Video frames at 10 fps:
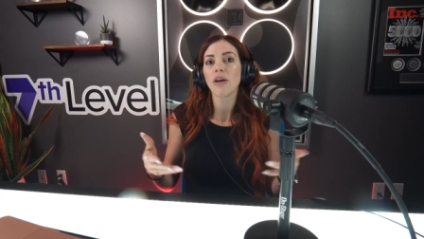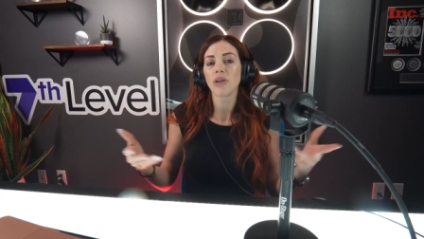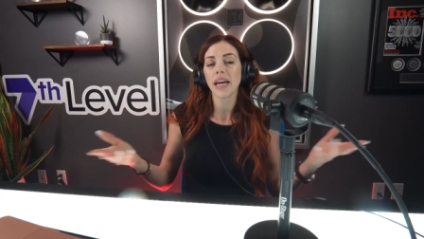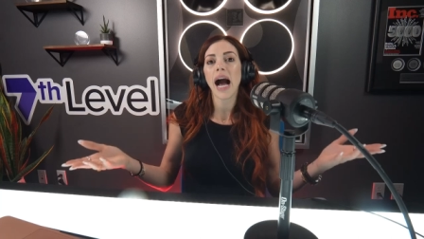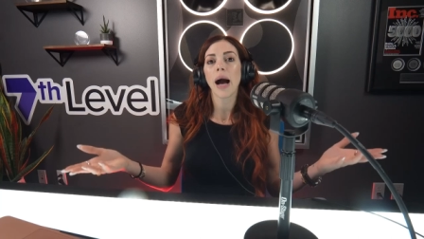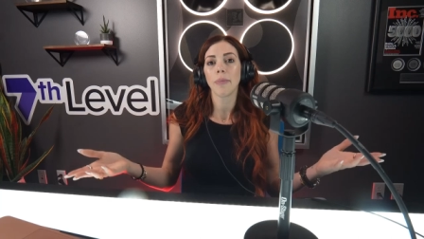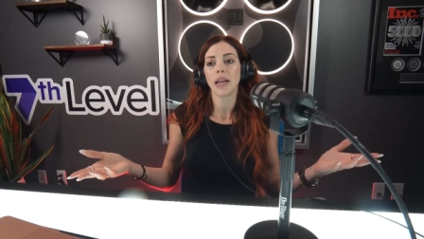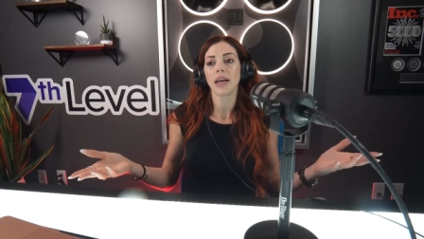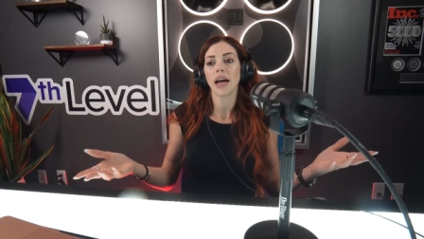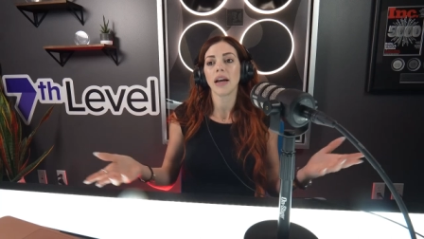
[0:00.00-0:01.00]
uh, re happen
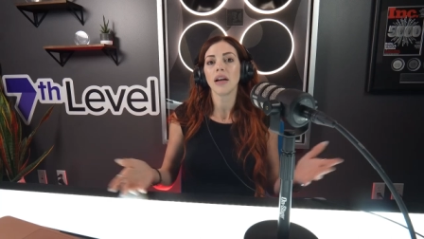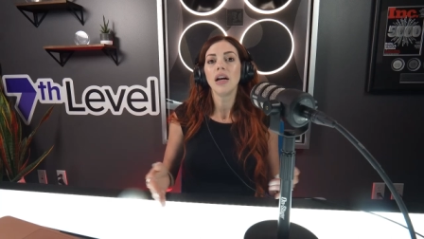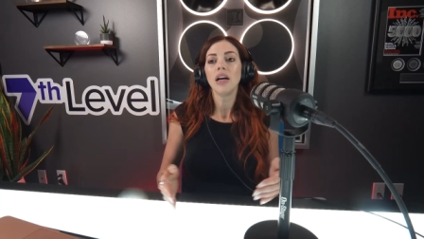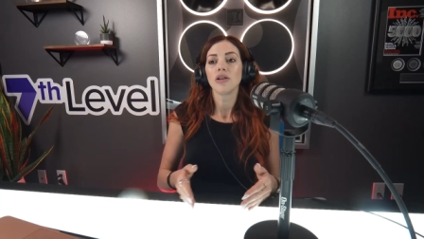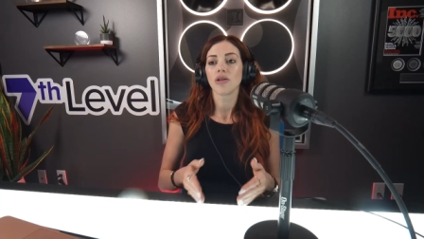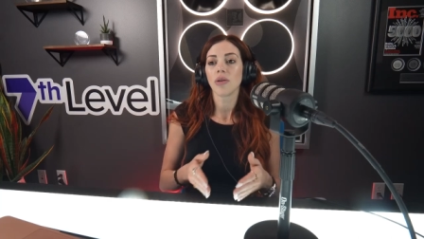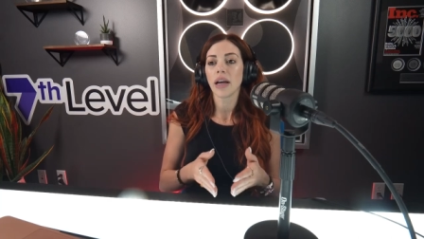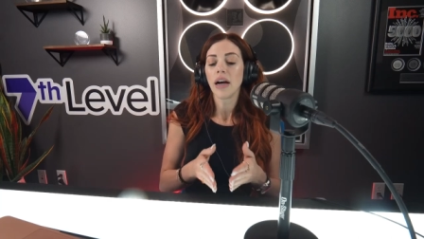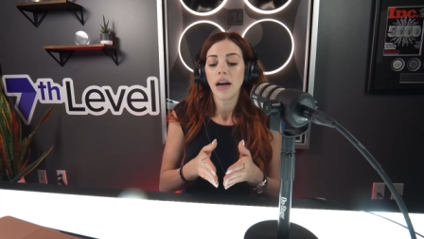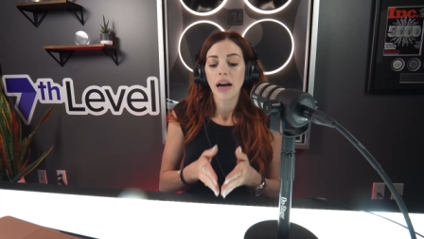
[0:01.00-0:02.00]
again. So,
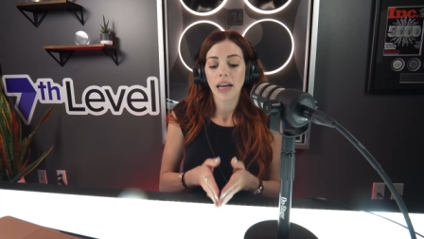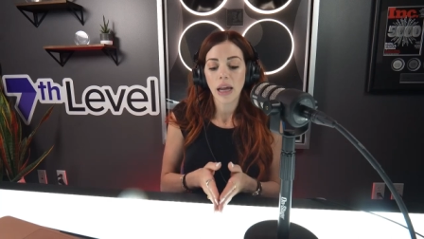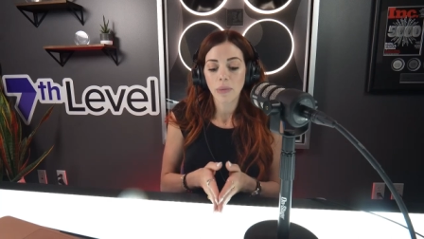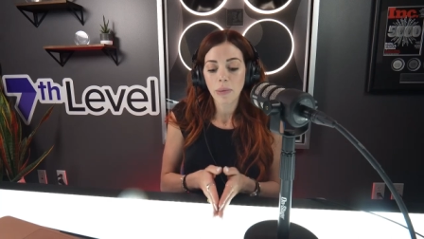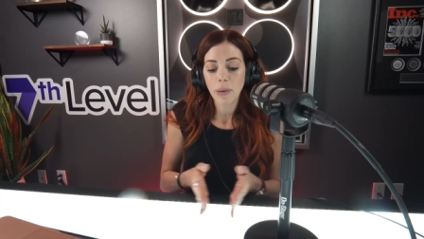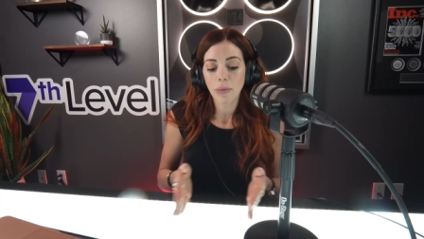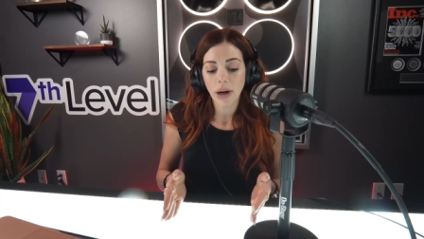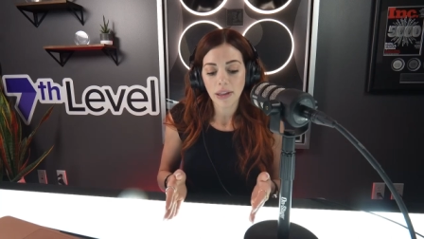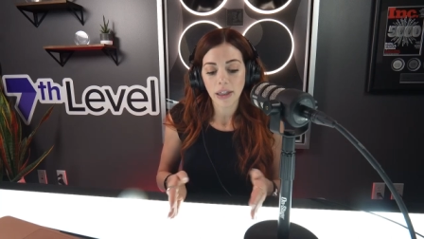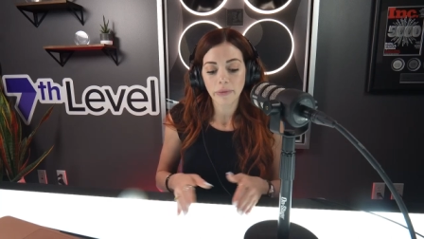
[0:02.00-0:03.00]
like, can we be
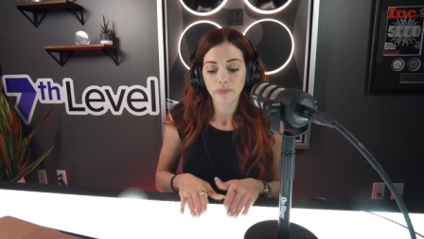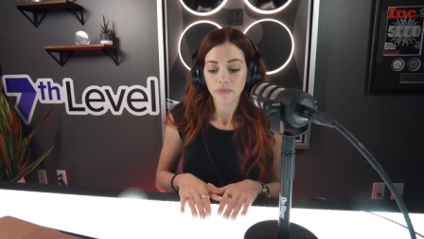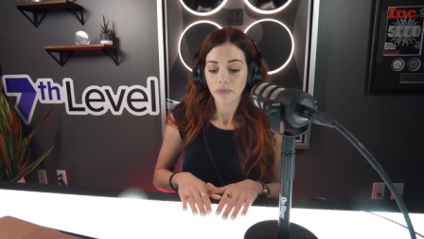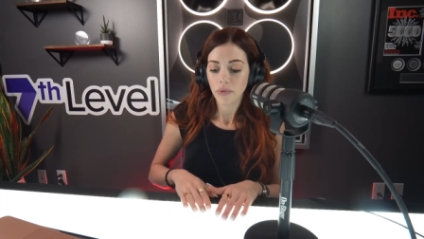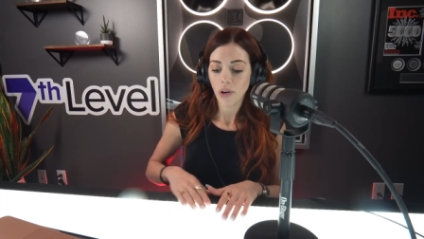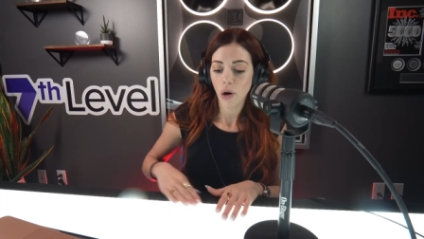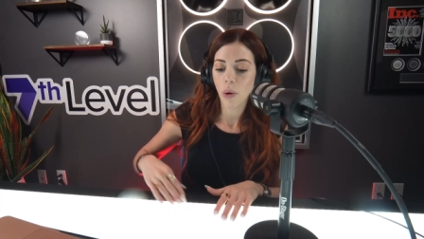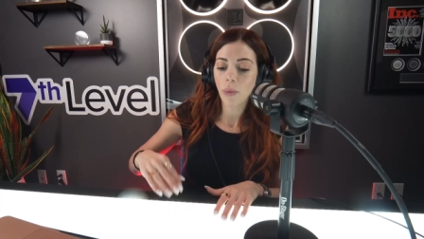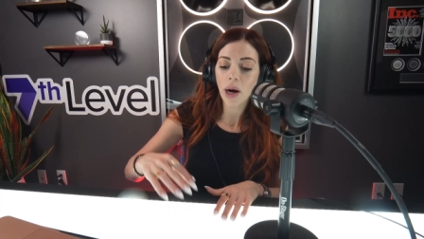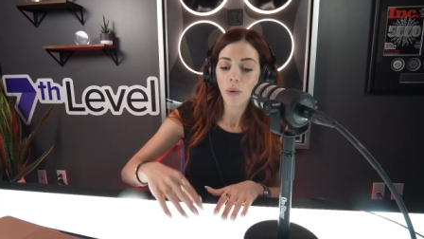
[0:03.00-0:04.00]
present?
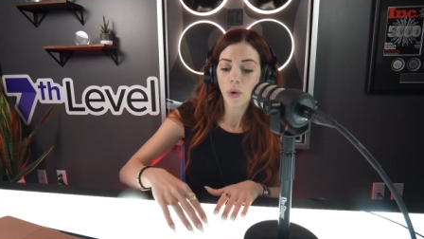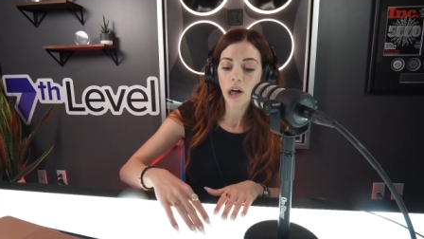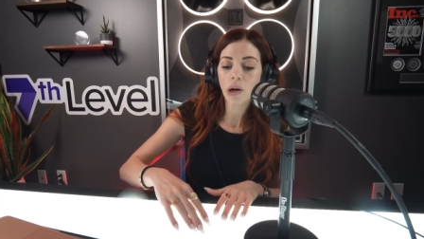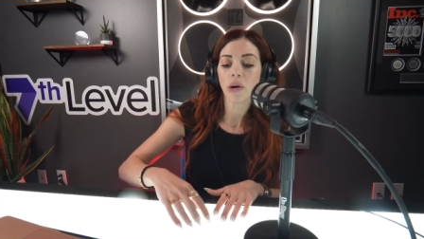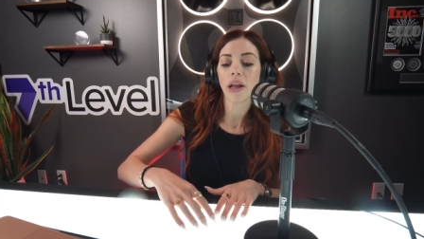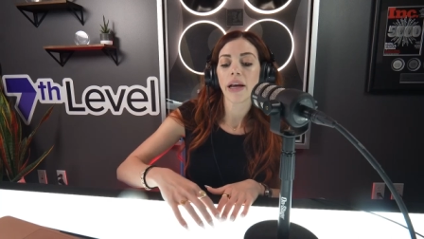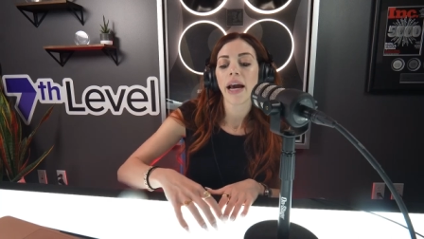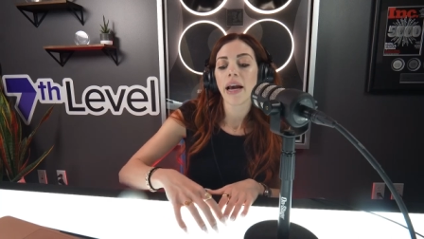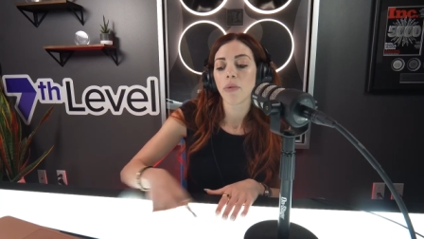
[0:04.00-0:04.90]
when we're at work, we're like, hey,